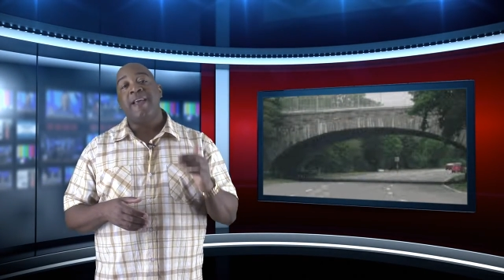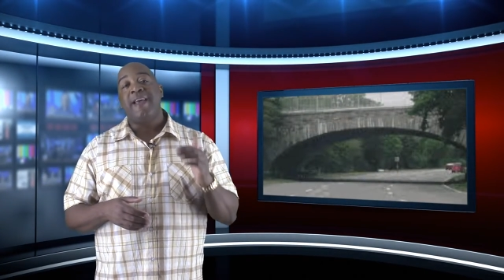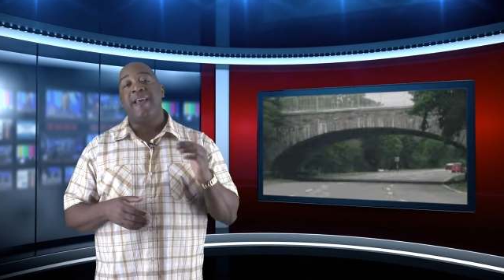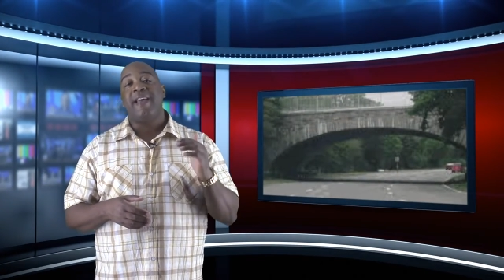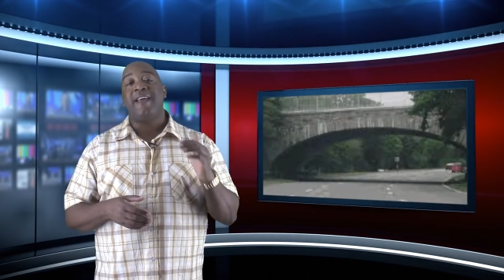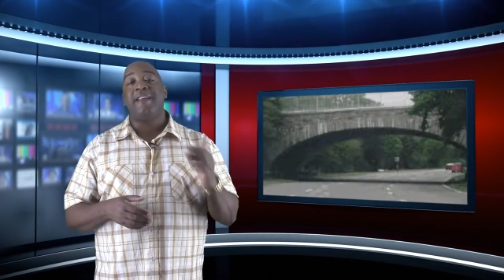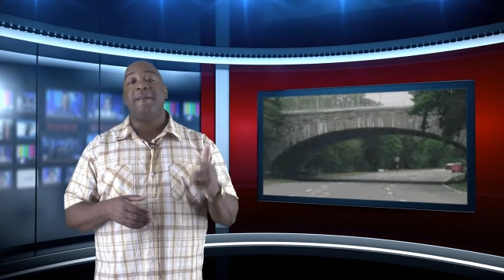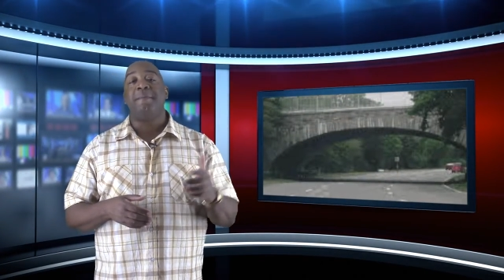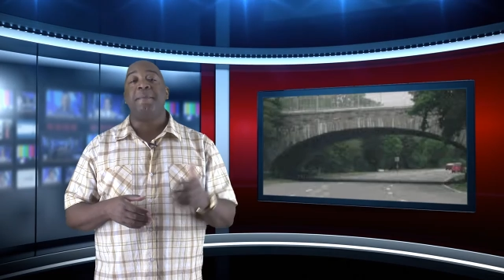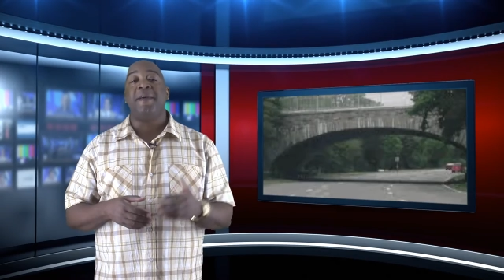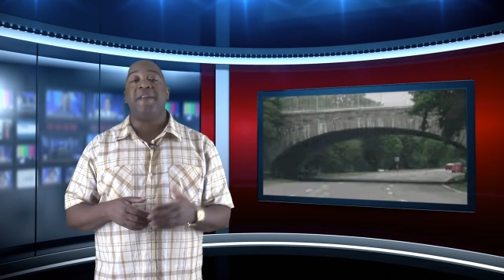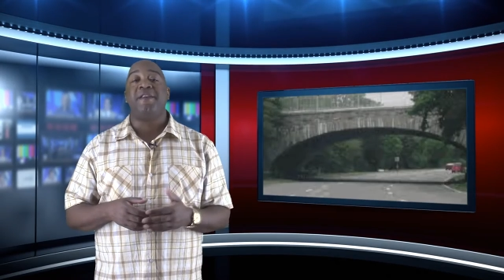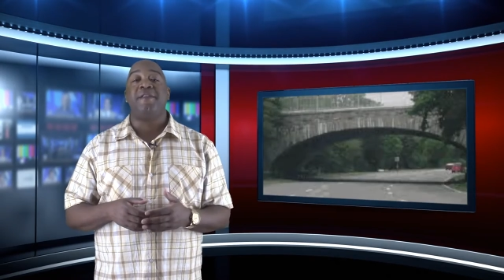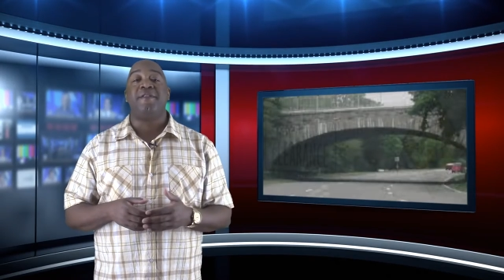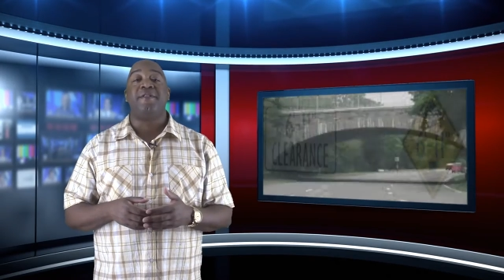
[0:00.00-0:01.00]
and
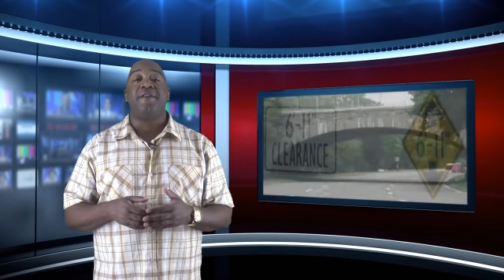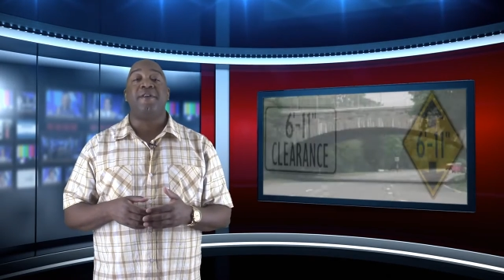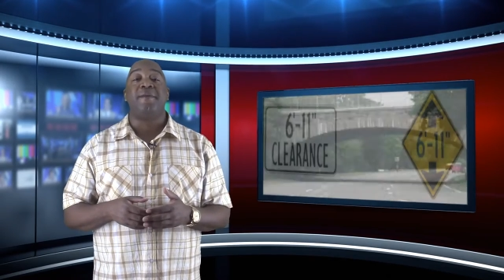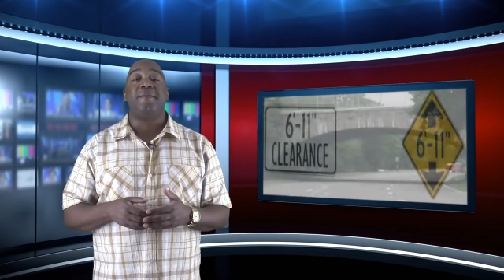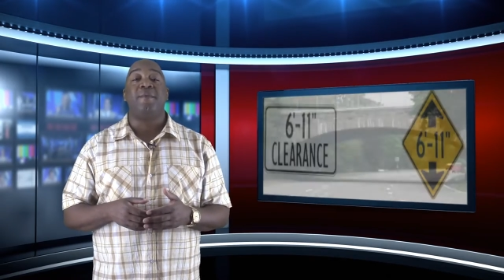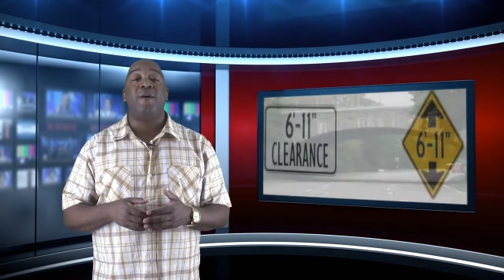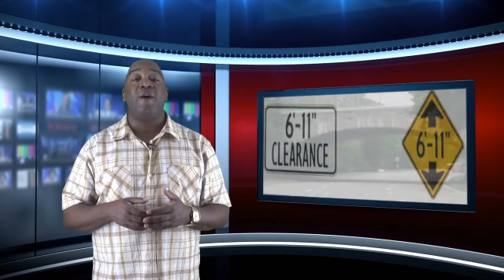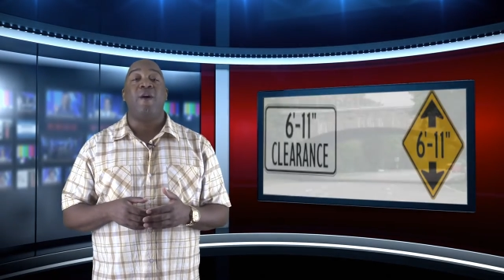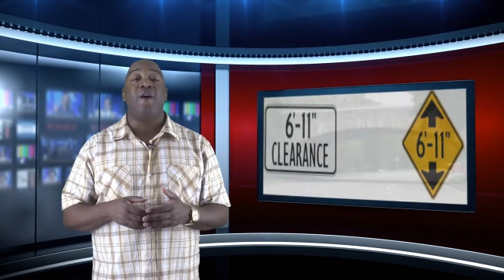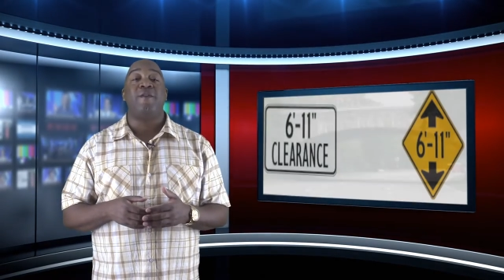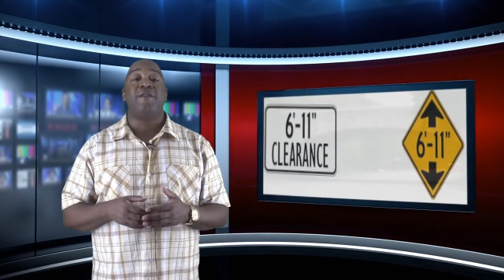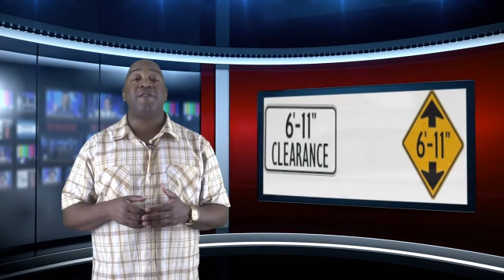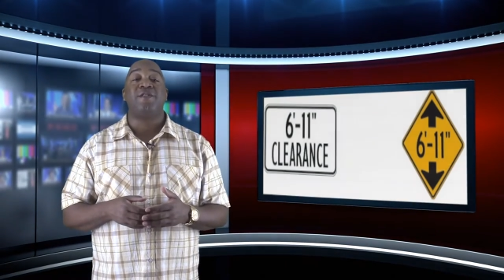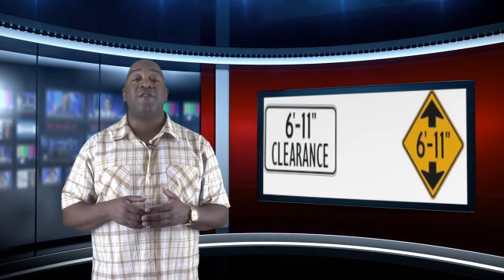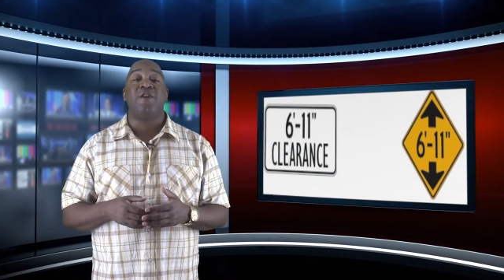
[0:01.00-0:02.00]
many of them
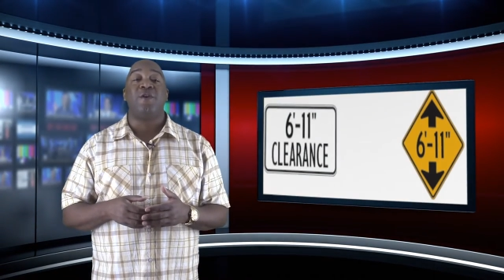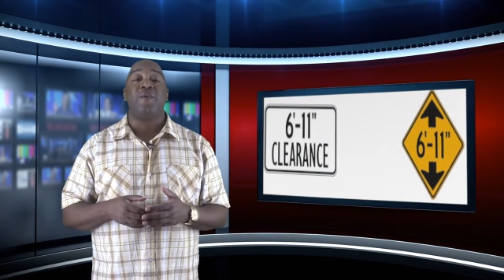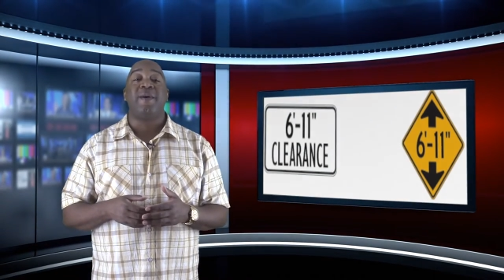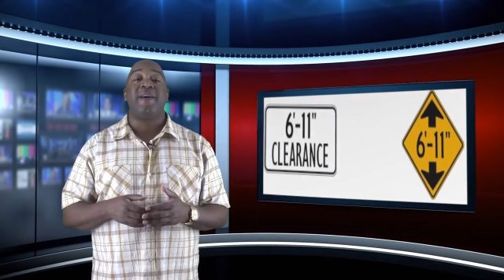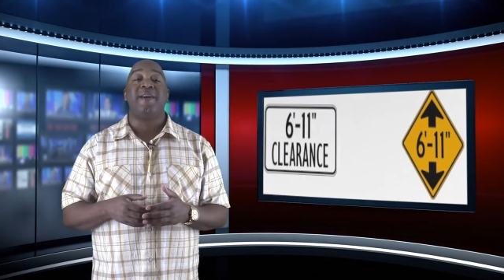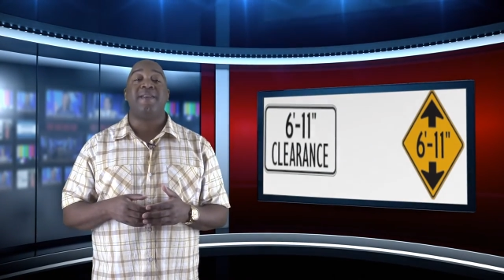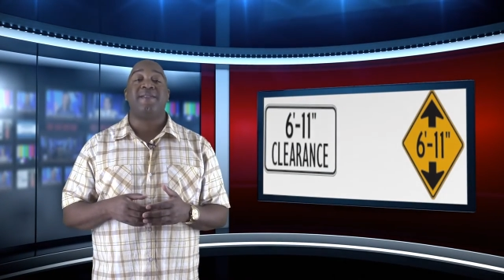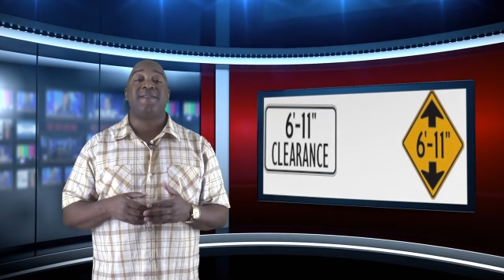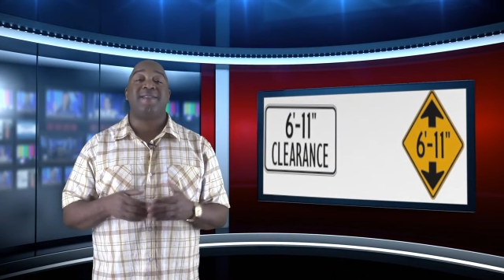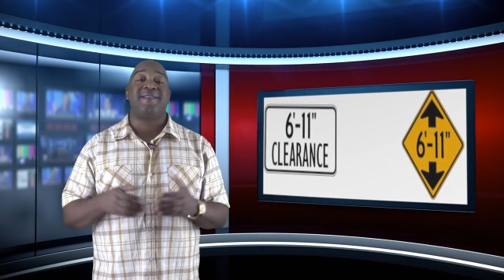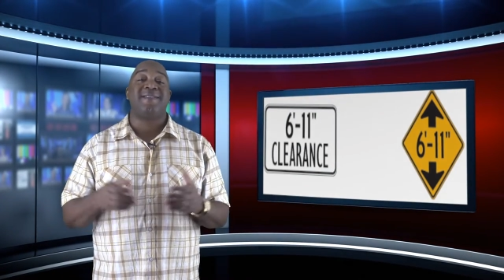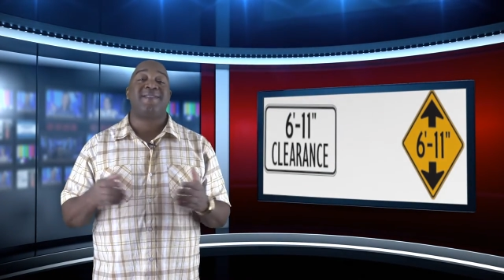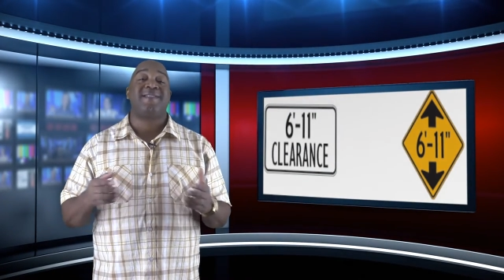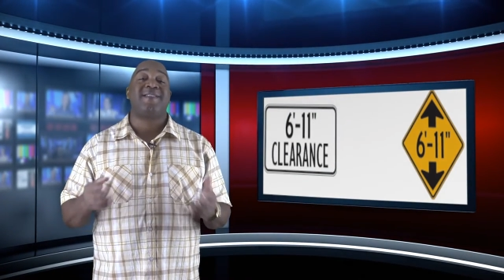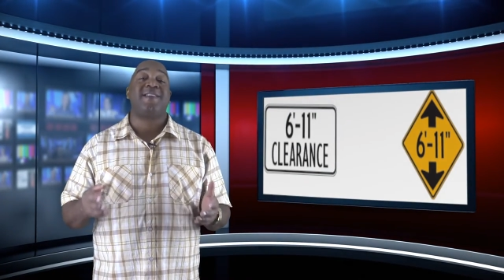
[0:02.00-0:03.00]
are as low as
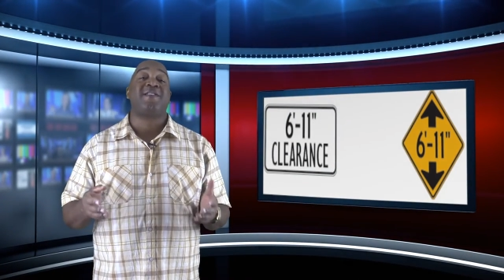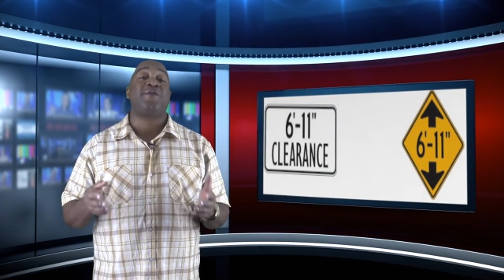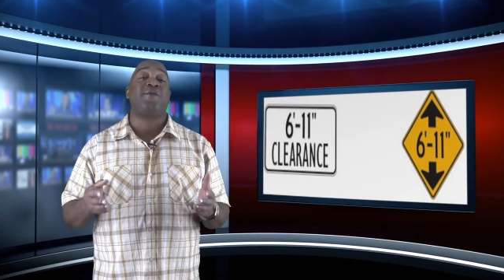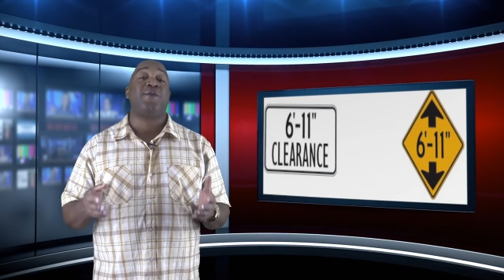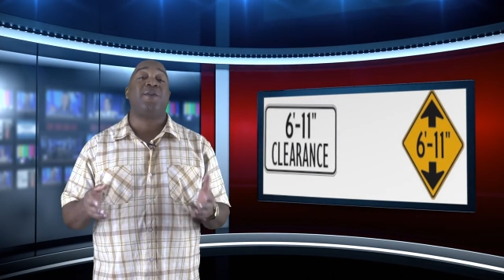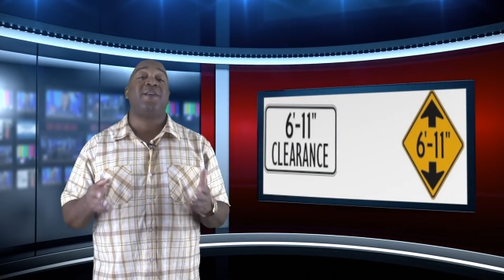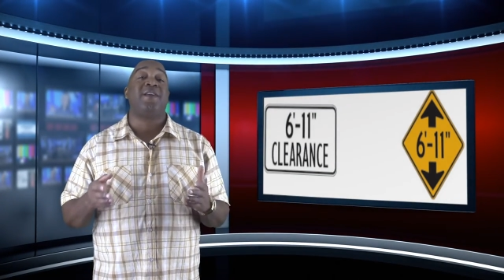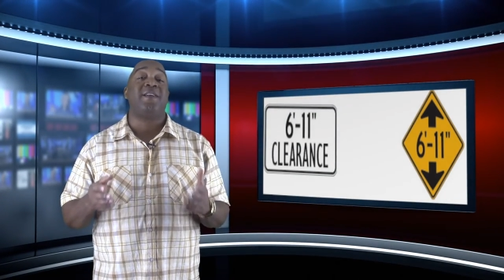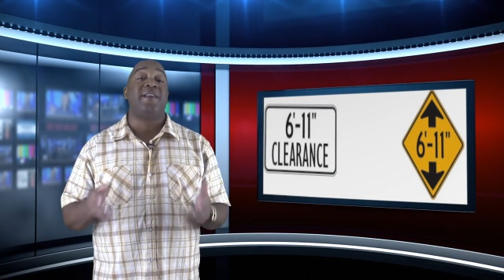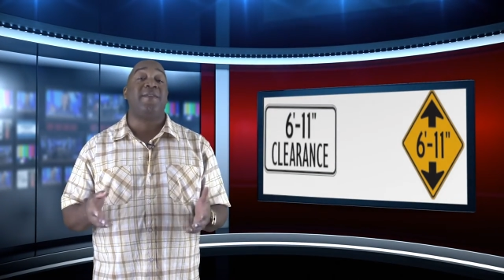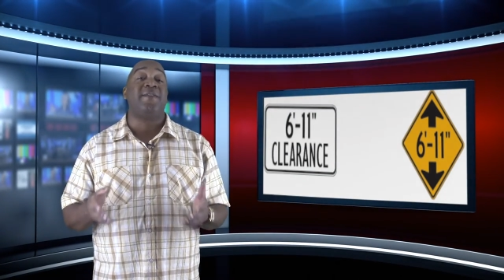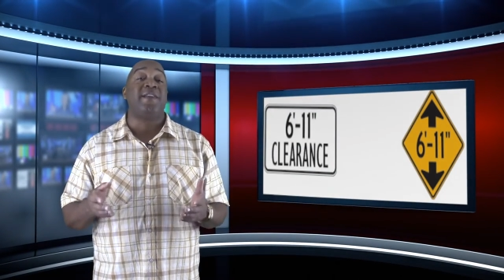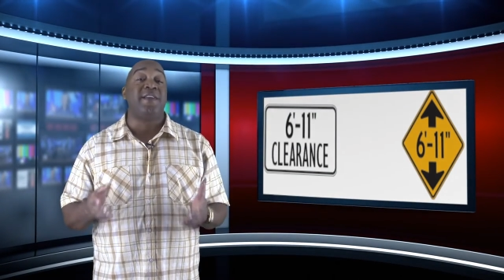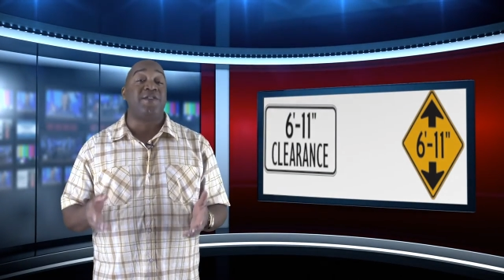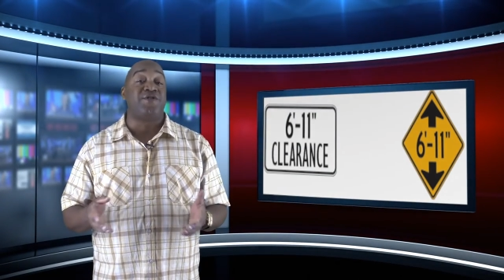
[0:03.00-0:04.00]

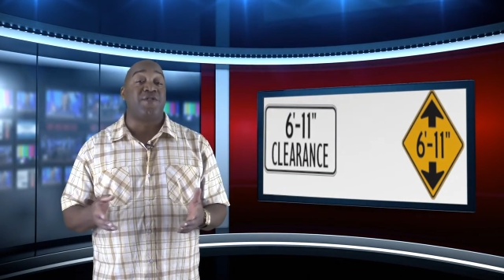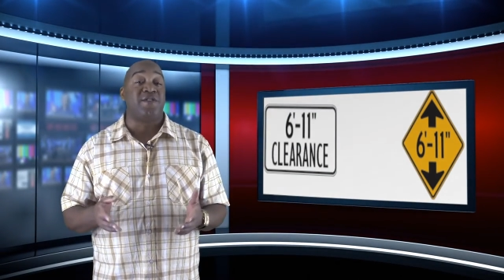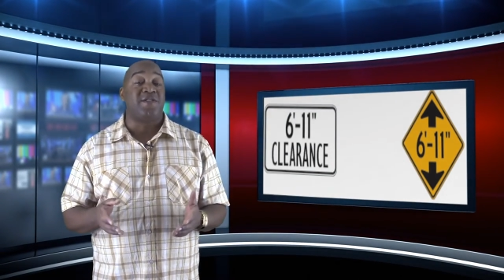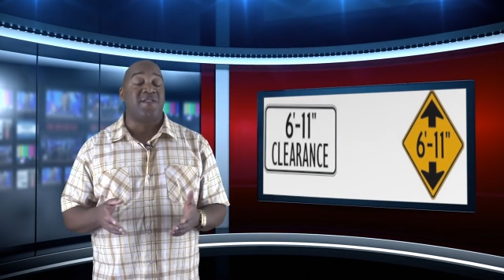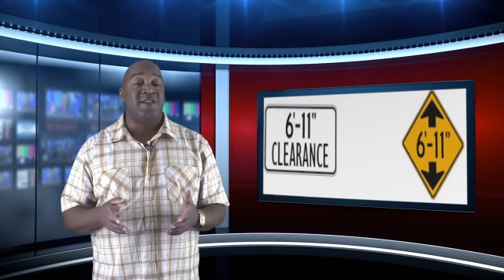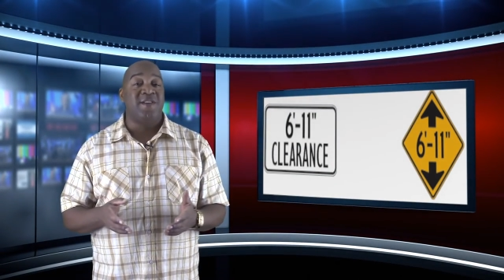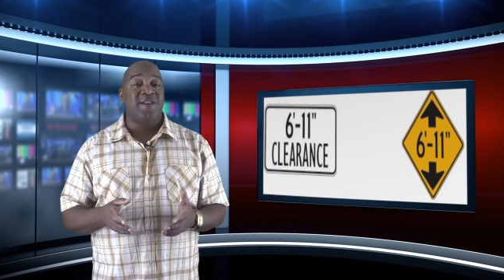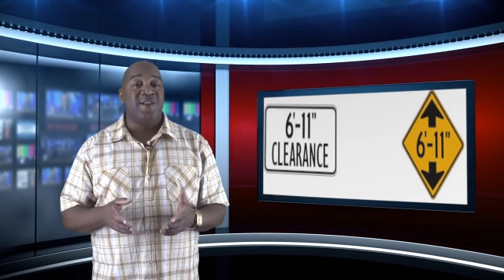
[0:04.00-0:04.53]
6'11".